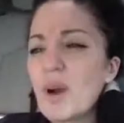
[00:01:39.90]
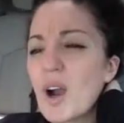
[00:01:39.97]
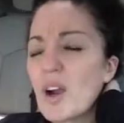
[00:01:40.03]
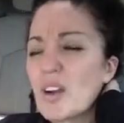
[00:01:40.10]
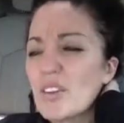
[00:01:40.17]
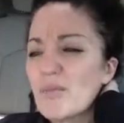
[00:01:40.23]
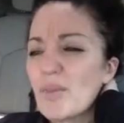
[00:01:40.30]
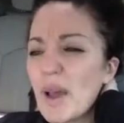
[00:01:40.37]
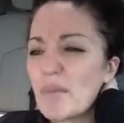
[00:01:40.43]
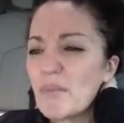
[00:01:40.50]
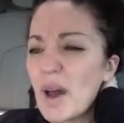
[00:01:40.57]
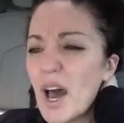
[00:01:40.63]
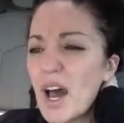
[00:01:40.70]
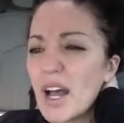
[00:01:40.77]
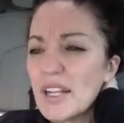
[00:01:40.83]
part of my
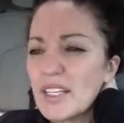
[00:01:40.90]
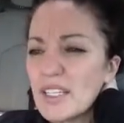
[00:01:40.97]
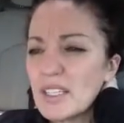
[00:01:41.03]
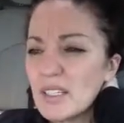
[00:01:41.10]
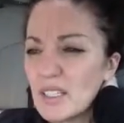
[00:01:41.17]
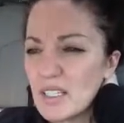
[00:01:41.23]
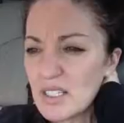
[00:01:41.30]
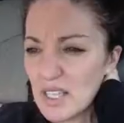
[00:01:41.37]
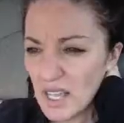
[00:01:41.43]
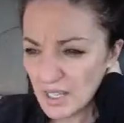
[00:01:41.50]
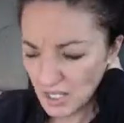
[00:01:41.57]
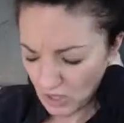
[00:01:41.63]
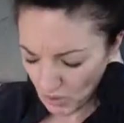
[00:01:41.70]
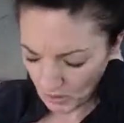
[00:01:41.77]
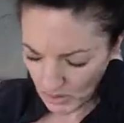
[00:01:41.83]
body because I
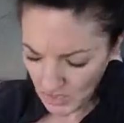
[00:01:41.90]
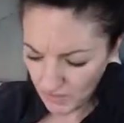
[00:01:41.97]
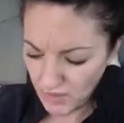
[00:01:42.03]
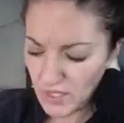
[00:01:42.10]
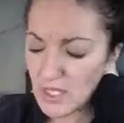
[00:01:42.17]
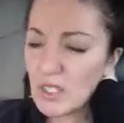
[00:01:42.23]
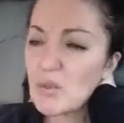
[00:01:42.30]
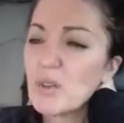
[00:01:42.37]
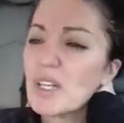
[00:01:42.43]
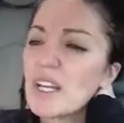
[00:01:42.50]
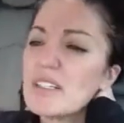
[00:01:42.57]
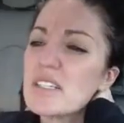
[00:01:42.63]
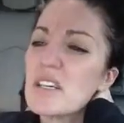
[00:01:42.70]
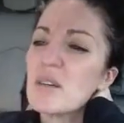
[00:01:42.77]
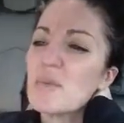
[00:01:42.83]
can only feel it when
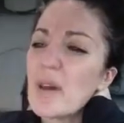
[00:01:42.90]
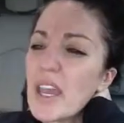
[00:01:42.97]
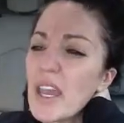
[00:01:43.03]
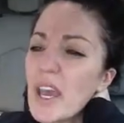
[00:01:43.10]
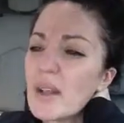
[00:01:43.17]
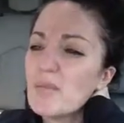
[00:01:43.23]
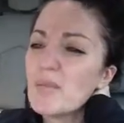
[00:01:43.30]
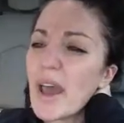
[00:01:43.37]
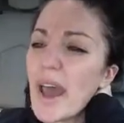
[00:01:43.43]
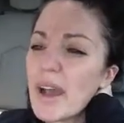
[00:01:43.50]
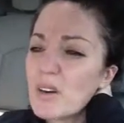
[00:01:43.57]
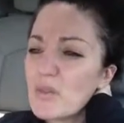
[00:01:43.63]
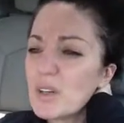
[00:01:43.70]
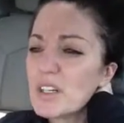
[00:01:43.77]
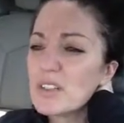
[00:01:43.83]
I tilt my head
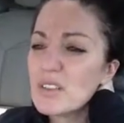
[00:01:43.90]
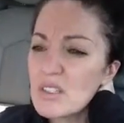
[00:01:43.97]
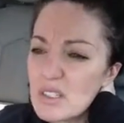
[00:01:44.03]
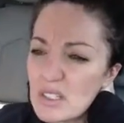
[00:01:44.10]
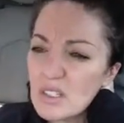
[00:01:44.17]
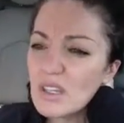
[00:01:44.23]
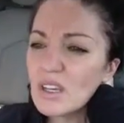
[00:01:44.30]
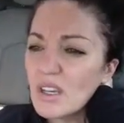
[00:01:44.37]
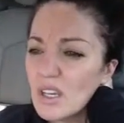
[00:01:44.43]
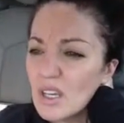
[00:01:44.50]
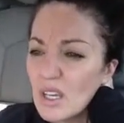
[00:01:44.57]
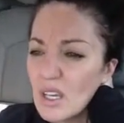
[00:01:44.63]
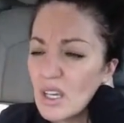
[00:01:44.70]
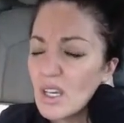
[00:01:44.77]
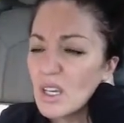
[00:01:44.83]
backwards
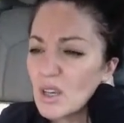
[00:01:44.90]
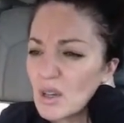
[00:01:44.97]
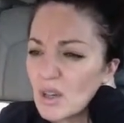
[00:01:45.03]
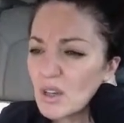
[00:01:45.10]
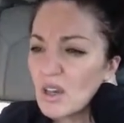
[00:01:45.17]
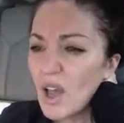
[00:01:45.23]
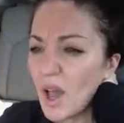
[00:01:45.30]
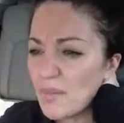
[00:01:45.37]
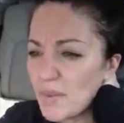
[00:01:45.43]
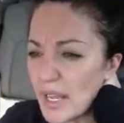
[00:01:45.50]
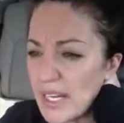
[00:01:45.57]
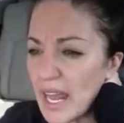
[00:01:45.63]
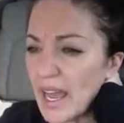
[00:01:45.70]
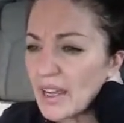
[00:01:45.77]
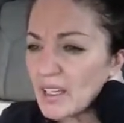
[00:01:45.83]
on my
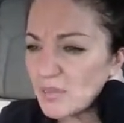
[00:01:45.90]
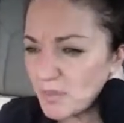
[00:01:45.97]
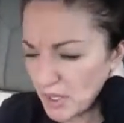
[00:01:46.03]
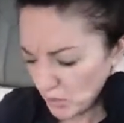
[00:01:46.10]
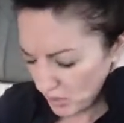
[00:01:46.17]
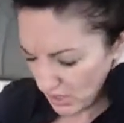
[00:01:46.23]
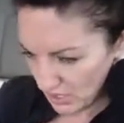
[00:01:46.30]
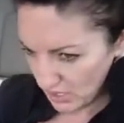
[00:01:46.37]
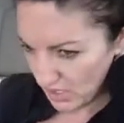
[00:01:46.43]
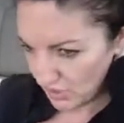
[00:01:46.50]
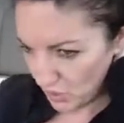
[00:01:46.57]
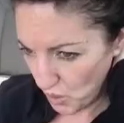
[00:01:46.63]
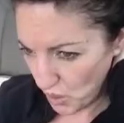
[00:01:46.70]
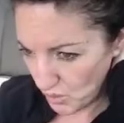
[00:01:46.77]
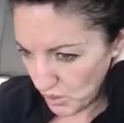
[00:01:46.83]
neck, but when it's
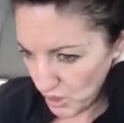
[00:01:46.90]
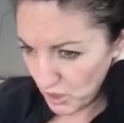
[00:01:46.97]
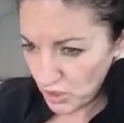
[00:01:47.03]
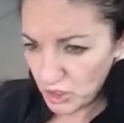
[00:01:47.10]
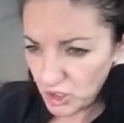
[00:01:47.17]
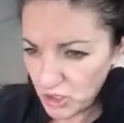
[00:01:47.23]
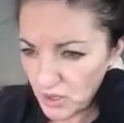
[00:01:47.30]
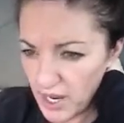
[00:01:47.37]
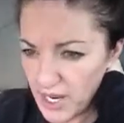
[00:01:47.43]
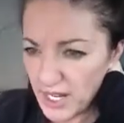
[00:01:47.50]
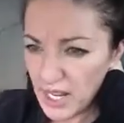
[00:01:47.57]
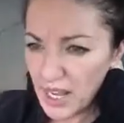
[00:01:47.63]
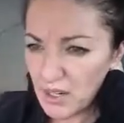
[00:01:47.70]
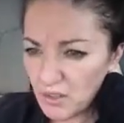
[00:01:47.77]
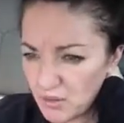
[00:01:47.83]
forward or straight,
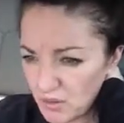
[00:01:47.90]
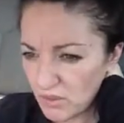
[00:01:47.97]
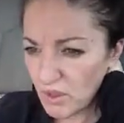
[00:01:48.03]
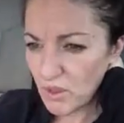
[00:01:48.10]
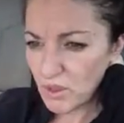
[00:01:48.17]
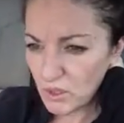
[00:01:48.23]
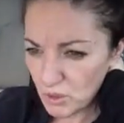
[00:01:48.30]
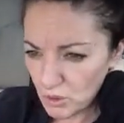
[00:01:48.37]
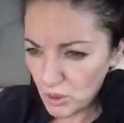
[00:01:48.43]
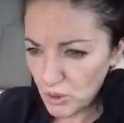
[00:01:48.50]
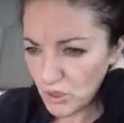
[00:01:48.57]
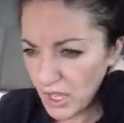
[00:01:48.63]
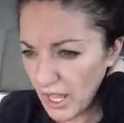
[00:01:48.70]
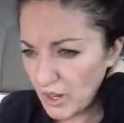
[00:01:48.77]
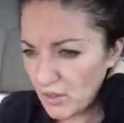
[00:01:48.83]
I don't, or
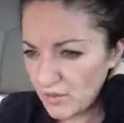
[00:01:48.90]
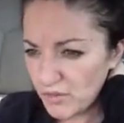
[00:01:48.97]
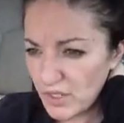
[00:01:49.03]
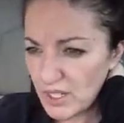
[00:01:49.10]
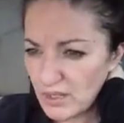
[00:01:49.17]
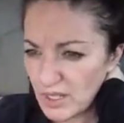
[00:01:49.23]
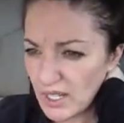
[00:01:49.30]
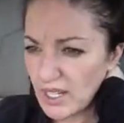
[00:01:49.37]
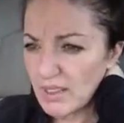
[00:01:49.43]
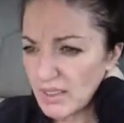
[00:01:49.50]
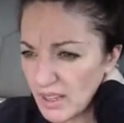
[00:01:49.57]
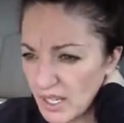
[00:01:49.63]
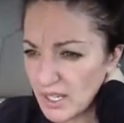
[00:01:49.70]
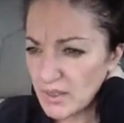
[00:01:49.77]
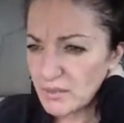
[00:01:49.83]
neutral, I don't feel
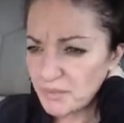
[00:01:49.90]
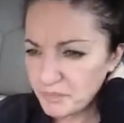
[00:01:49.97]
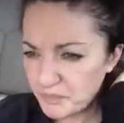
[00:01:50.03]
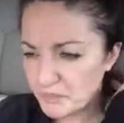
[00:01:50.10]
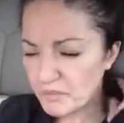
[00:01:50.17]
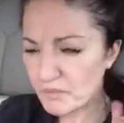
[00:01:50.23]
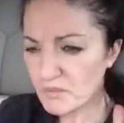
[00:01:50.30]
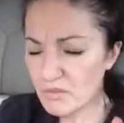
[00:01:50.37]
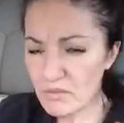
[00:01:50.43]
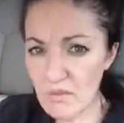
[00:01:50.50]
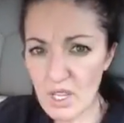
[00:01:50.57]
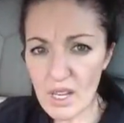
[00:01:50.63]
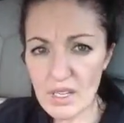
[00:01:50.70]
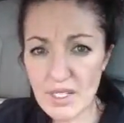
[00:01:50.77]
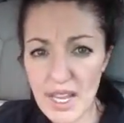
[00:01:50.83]
anything.
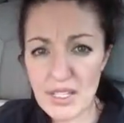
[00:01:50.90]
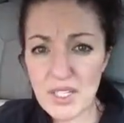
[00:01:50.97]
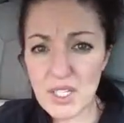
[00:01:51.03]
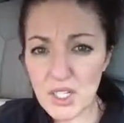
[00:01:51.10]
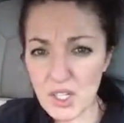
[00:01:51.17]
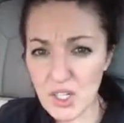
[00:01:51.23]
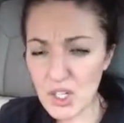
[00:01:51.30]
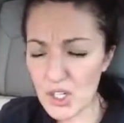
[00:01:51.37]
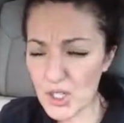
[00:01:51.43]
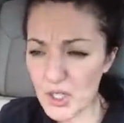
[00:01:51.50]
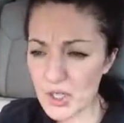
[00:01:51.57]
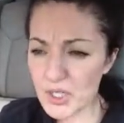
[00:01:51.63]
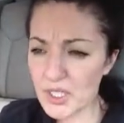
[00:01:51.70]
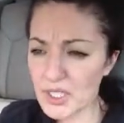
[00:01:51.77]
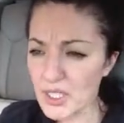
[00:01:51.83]
It doesn't
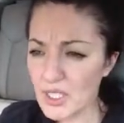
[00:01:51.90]
hurt.